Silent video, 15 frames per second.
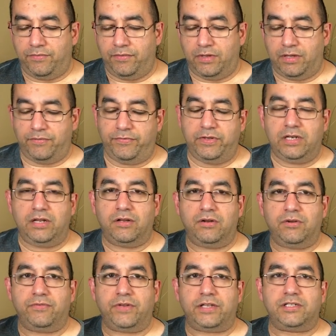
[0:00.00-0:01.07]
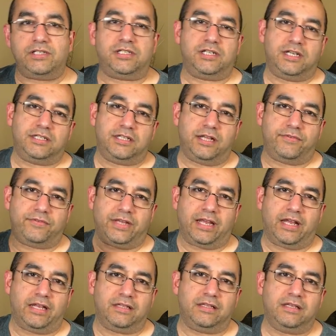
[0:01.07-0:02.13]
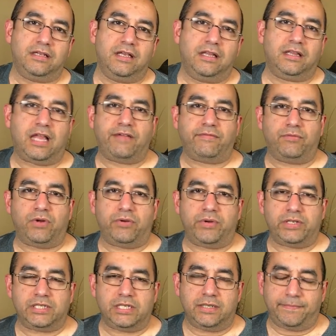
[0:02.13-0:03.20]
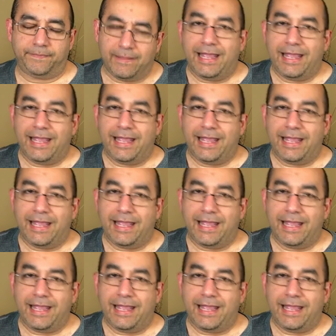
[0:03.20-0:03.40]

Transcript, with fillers: uh, video of Exit Stage Left and Live in Y Y Z.